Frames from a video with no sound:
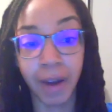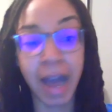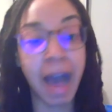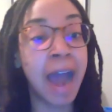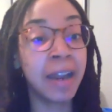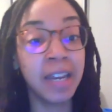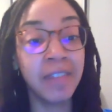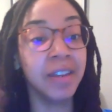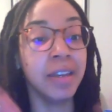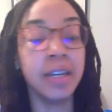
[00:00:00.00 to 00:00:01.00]
I didn't
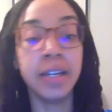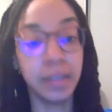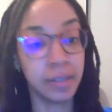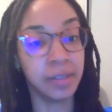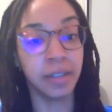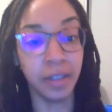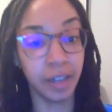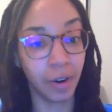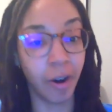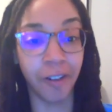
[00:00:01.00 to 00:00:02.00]
even need to see
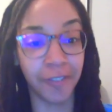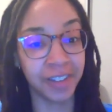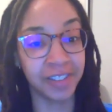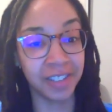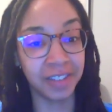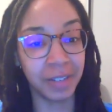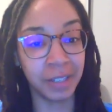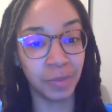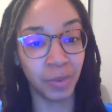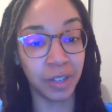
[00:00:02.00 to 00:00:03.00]
an offense
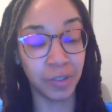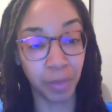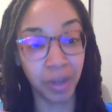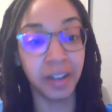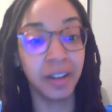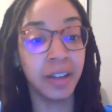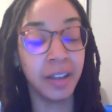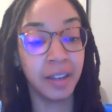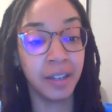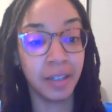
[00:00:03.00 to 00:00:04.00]
defense switch, but
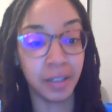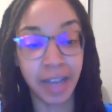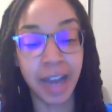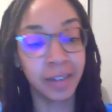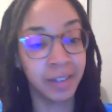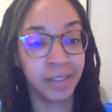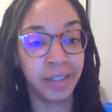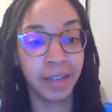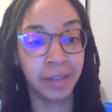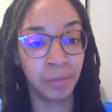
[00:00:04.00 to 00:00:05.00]
Doc didn't
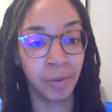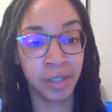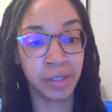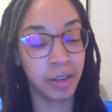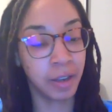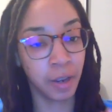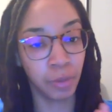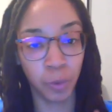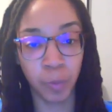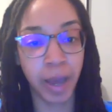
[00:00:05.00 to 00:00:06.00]
take the risk. He
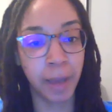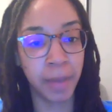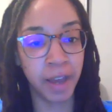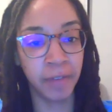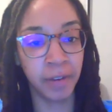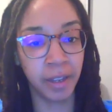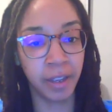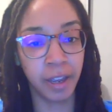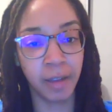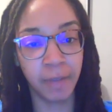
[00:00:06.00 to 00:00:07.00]
threw Pat Bev in the
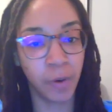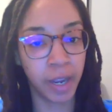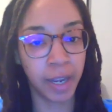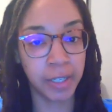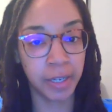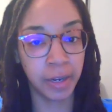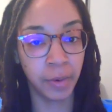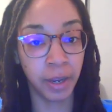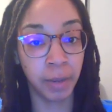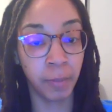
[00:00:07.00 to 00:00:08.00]
game for AJ
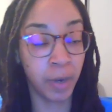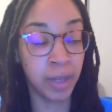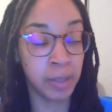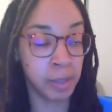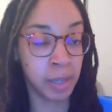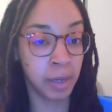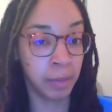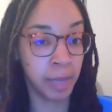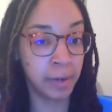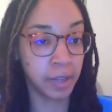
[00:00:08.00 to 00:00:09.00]
Green. We didn't see that in the
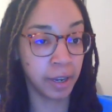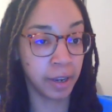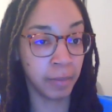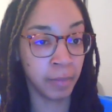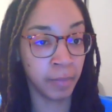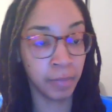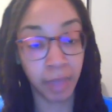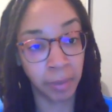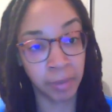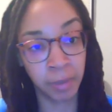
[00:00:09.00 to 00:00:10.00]
Lakers game.
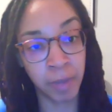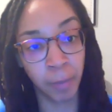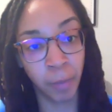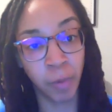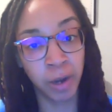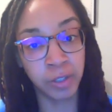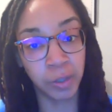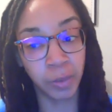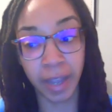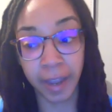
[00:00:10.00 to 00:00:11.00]
That was something people pointed
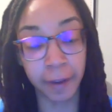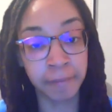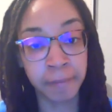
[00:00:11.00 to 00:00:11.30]
to, like, hey,